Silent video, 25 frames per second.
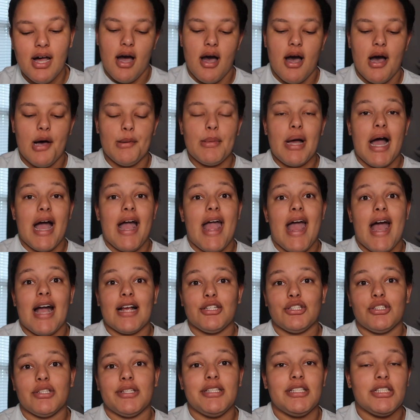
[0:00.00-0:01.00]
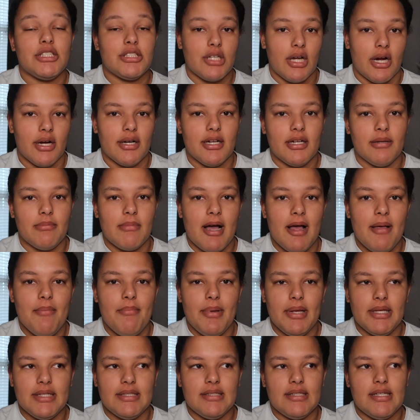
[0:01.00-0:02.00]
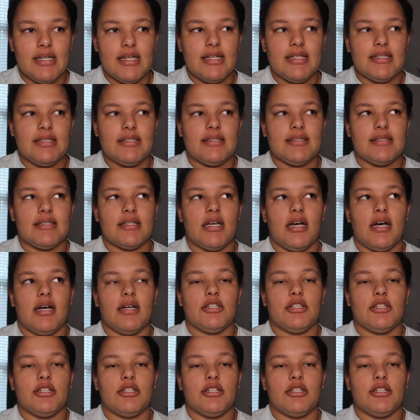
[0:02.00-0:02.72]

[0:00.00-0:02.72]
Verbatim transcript: I actually started my business